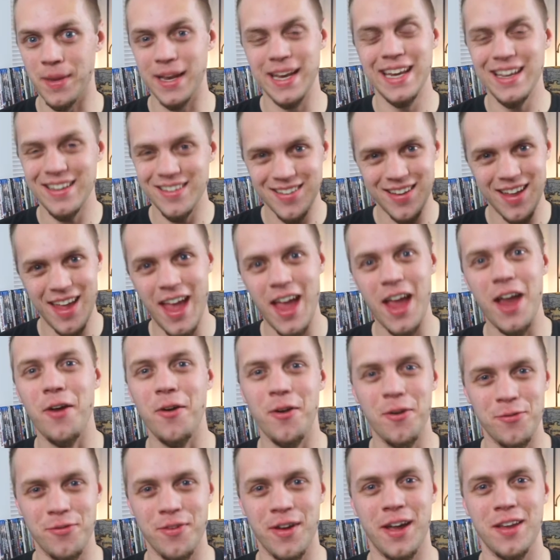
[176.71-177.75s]
It
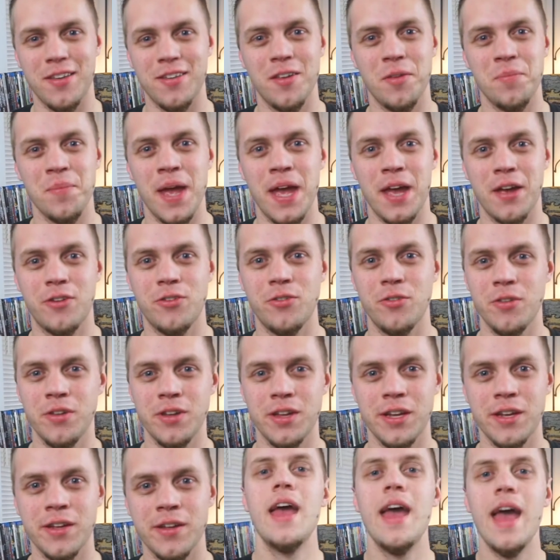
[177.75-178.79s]
terrifies him, actually.